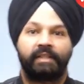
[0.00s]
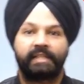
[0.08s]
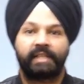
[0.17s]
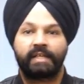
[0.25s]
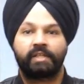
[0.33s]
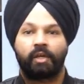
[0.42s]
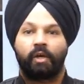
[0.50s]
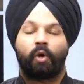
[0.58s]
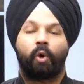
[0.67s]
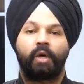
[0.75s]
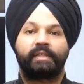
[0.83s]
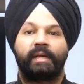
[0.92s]
They just
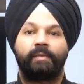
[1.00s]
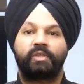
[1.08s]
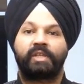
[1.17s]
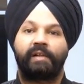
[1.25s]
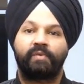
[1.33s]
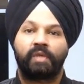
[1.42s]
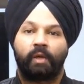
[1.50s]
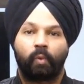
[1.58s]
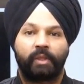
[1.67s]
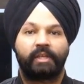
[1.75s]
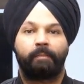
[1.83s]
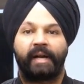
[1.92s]
hook themselves
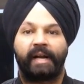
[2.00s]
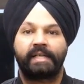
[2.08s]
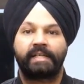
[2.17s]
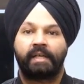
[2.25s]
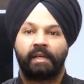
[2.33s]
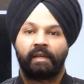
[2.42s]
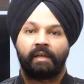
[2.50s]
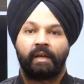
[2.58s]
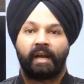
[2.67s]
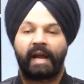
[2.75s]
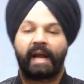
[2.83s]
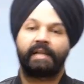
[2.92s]
with the belts
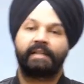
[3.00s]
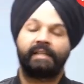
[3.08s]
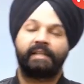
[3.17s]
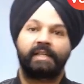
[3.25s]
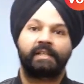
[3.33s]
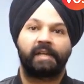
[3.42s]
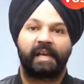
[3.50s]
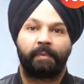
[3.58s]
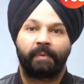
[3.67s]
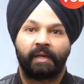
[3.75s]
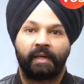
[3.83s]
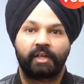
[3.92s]
and then they
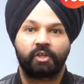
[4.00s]
sleep.